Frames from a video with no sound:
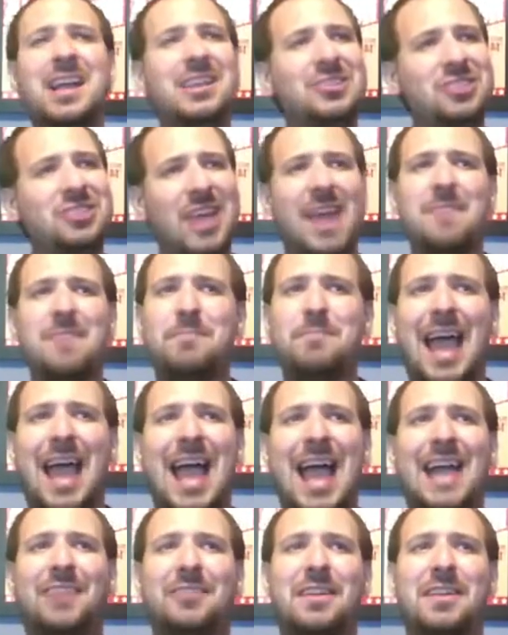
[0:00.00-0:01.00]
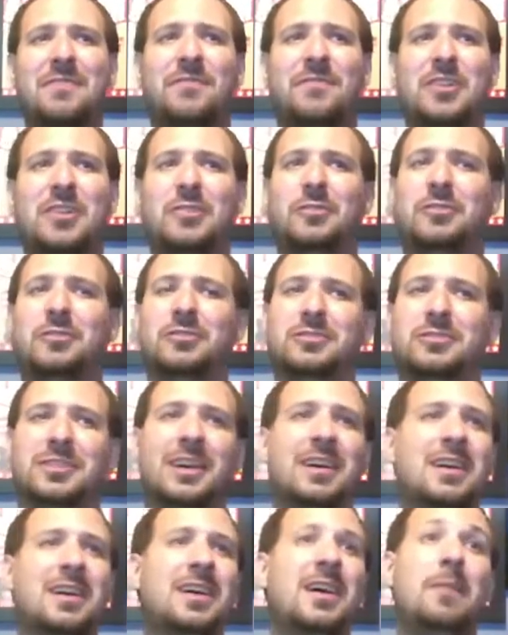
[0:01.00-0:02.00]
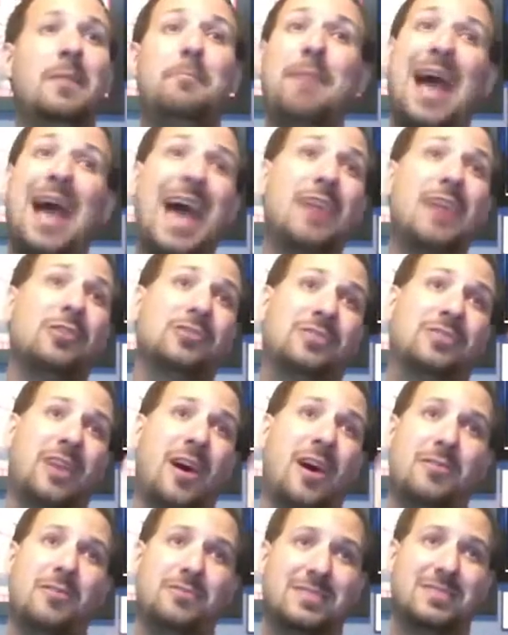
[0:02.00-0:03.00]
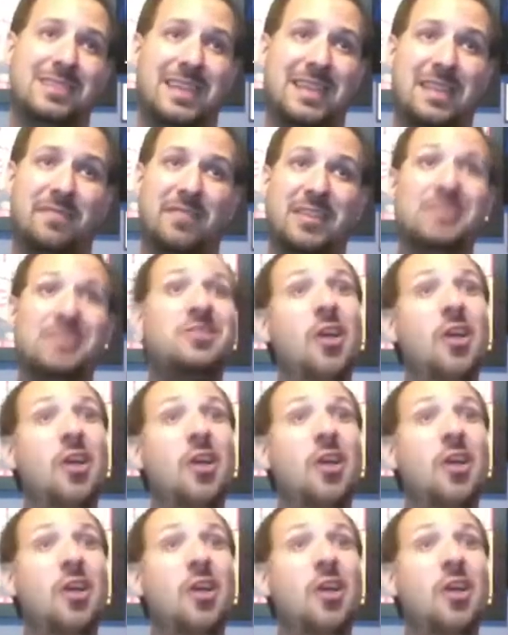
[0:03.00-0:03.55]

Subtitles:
Jetpack Refueled, Battletoads even.